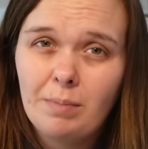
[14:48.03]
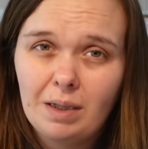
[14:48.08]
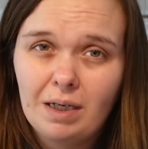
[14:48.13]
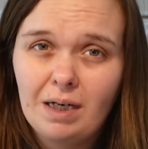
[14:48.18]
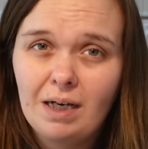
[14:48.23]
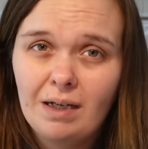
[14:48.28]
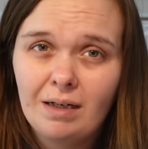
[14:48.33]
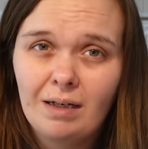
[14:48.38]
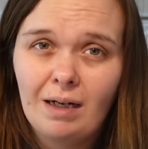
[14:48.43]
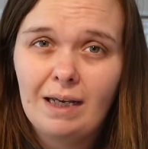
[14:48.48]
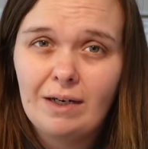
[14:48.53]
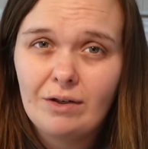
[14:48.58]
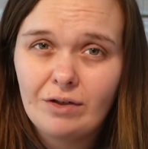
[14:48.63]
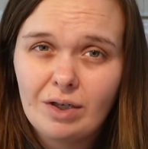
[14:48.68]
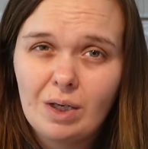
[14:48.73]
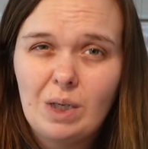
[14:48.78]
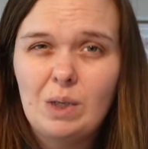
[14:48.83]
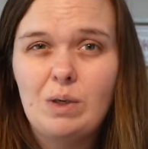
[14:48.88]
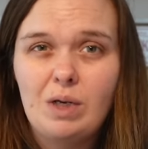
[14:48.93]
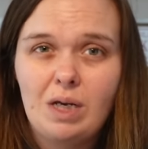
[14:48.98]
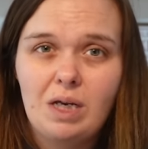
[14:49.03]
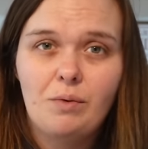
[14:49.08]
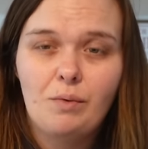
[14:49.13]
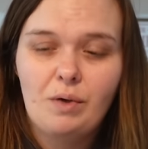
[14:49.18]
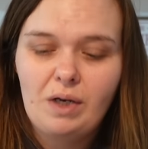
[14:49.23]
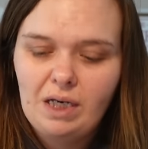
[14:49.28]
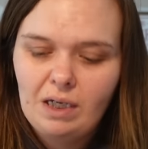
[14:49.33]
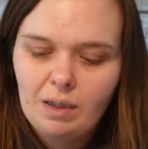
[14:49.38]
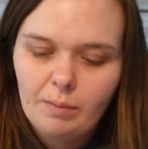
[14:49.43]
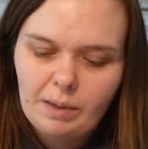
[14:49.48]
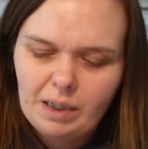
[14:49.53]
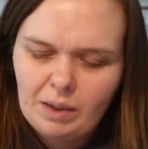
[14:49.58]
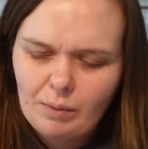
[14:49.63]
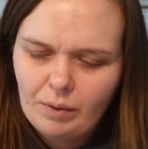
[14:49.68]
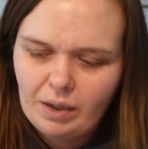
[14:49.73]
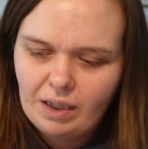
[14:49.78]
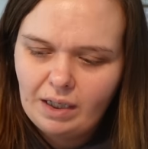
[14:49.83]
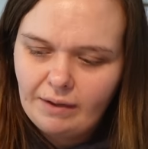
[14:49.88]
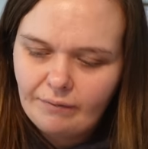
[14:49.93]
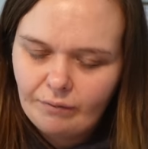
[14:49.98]
and like show you in a bit
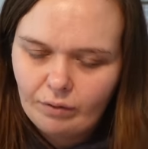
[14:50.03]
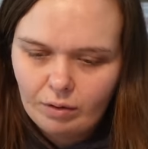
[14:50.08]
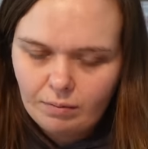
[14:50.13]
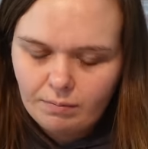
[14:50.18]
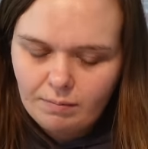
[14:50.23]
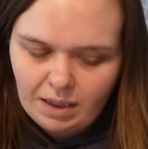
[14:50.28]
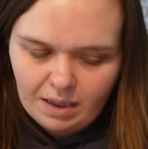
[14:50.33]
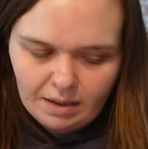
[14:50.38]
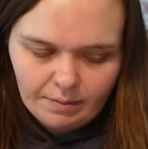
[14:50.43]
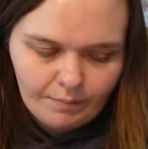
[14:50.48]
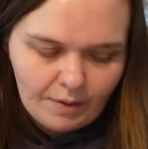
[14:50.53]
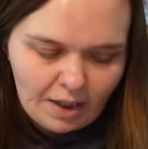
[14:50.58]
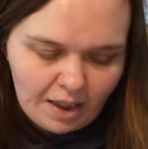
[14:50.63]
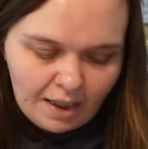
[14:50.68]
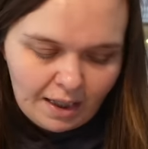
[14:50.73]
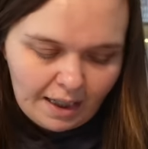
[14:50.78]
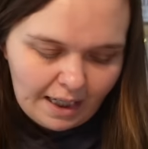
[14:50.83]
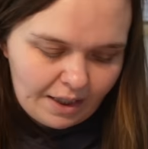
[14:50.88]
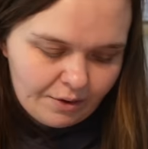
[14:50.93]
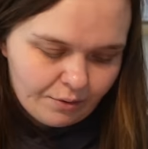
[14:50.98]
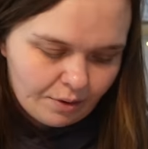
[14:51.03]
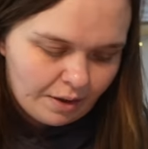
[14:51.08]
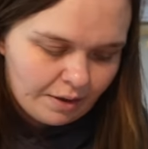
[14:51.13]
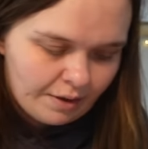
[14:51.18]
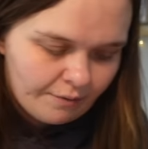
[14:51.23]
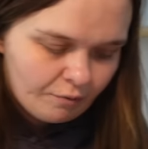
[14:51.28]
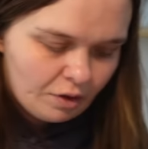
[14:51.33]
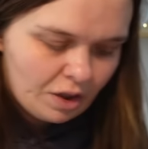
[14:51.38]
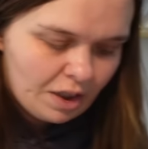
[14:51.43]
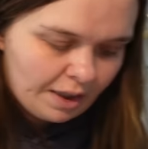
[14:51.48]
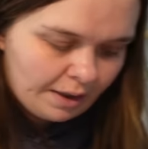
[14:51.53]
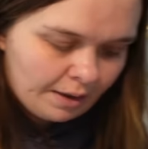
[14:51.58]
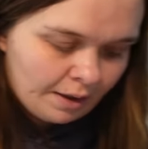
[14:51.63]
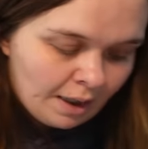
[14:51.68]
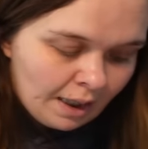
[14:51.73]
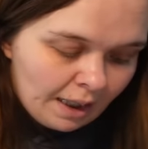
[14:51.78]
when I've got my head around everything.